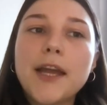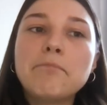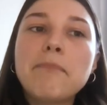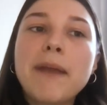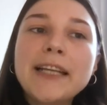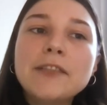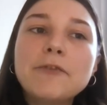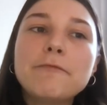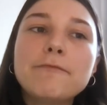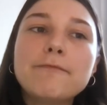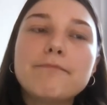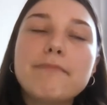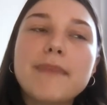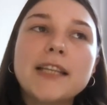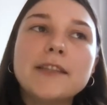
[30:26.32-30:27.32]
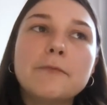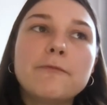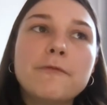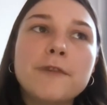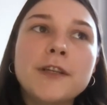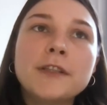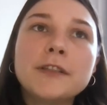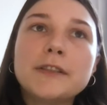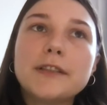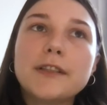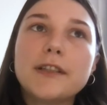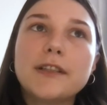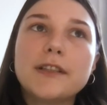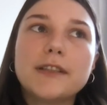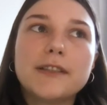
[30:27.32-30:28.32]
it might make them
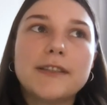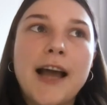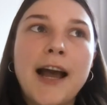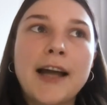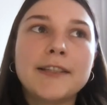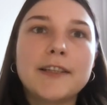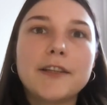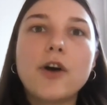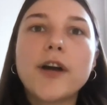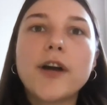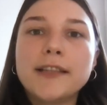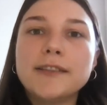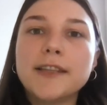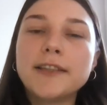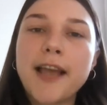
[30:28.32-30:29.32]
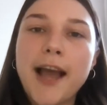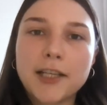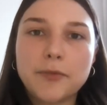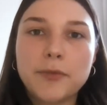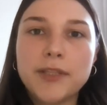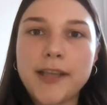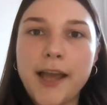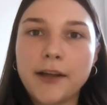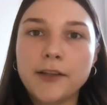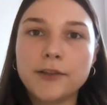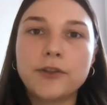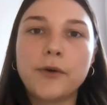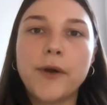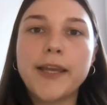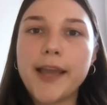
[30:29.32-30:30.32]
feel that, okay, this has been
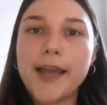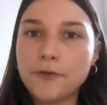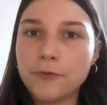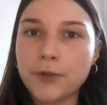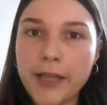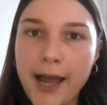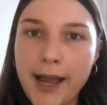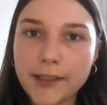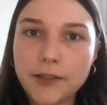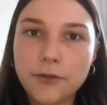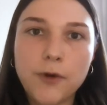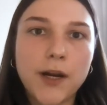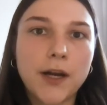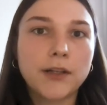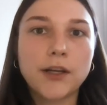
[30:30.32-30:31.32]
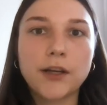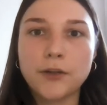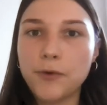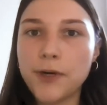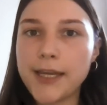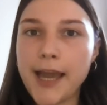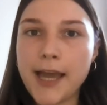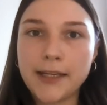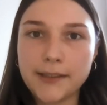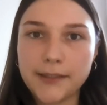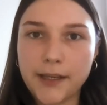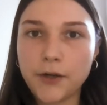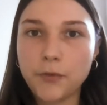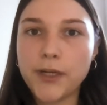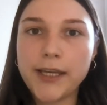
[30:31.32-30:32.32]
tackled, so I can relax. We are good. We're
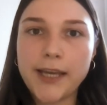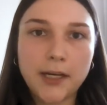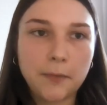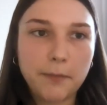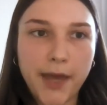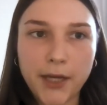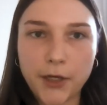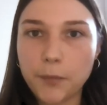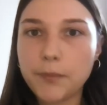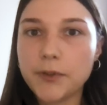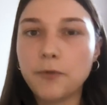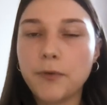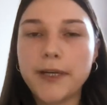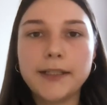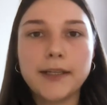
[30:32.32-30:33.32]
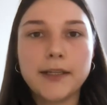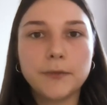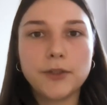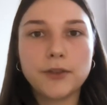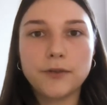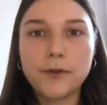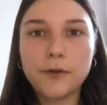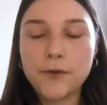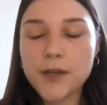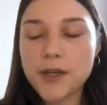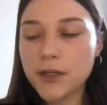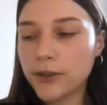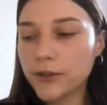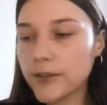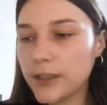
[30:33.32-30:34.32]
getting there. We're getting better. But when it comes to the
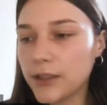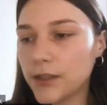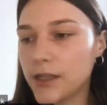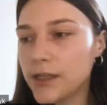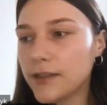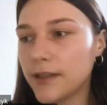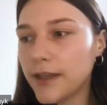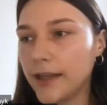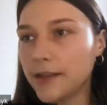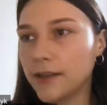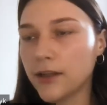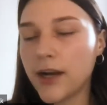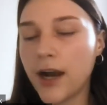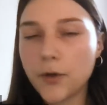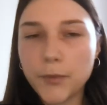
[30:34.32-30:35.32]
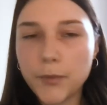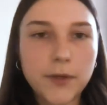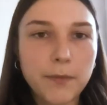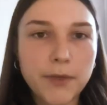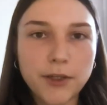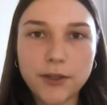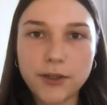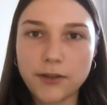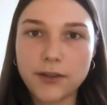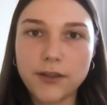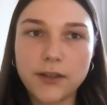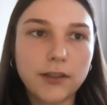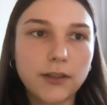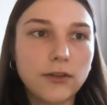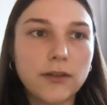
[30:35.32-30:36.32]
real decrease and the carbon
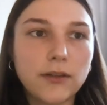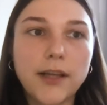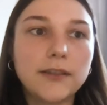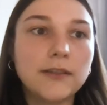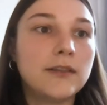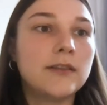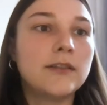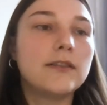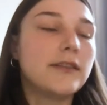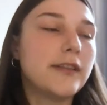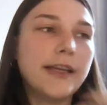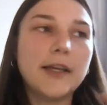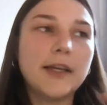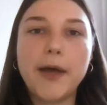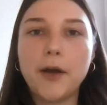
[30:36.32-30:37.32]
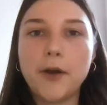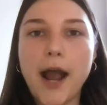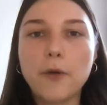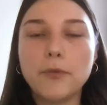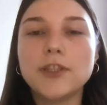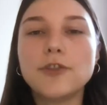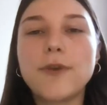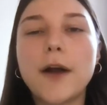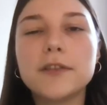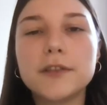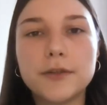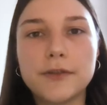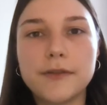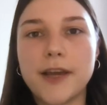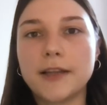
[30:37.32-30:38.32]
emissions and thinking about how we
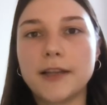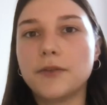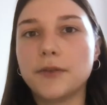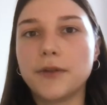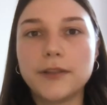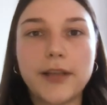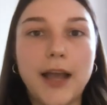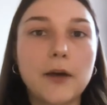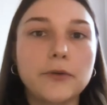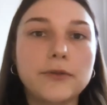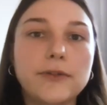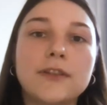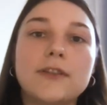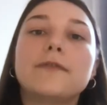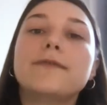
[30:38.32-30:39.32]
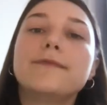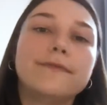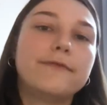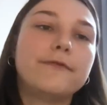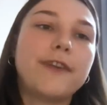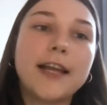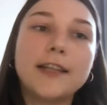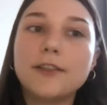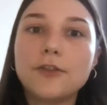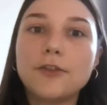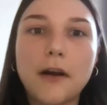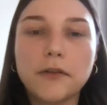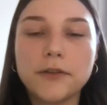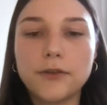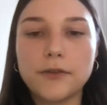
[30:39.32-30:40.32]
travel to the festivals, how the fans
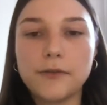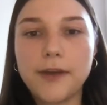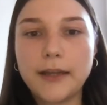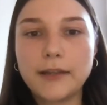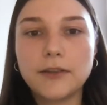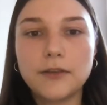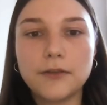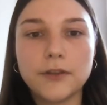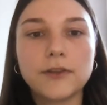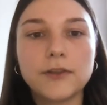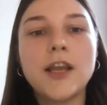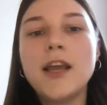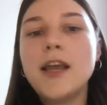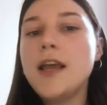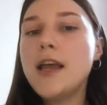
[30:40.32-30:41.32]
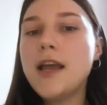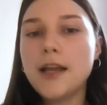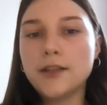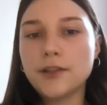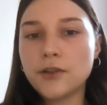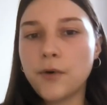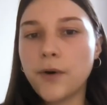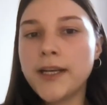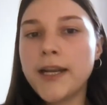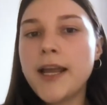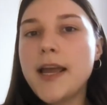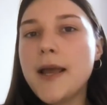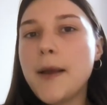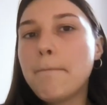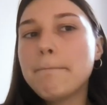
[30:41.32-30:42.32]
travel to the festivals and so
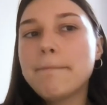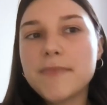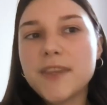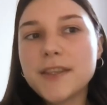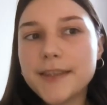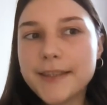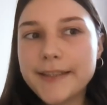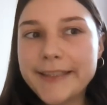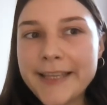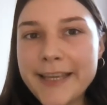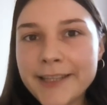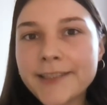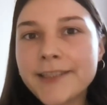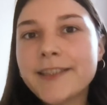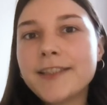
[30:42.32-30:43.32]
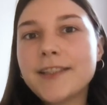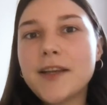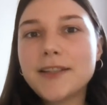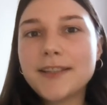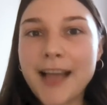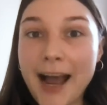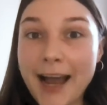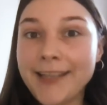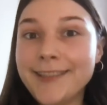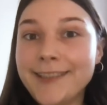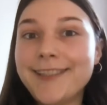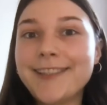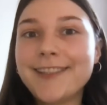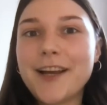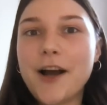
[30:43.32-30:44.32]
on, these
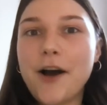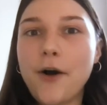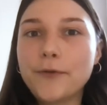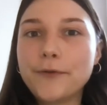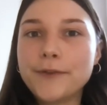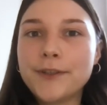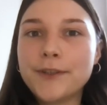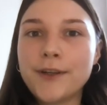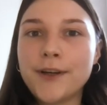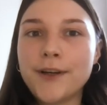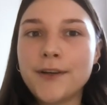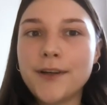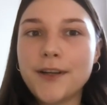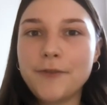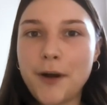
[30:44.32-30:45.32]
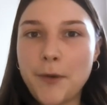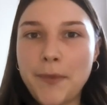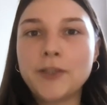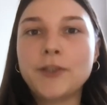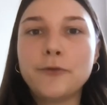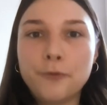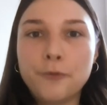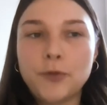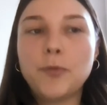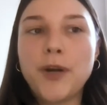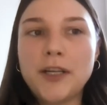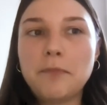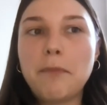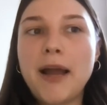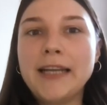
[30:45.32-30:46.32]
sides of the environmental
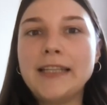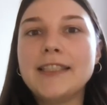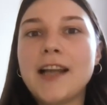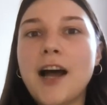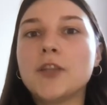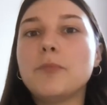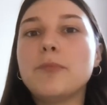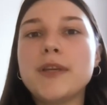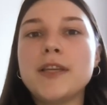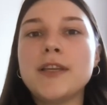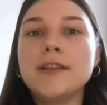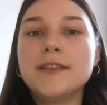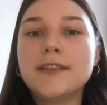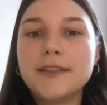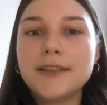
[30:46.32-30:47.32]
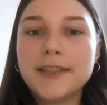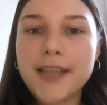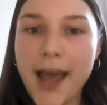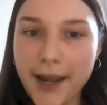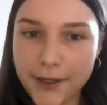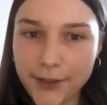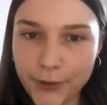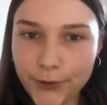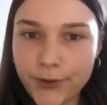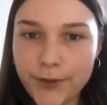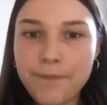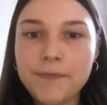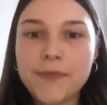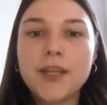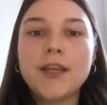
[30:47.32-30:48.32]
footprint might not be
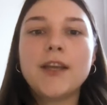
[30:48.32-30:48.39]
tackled.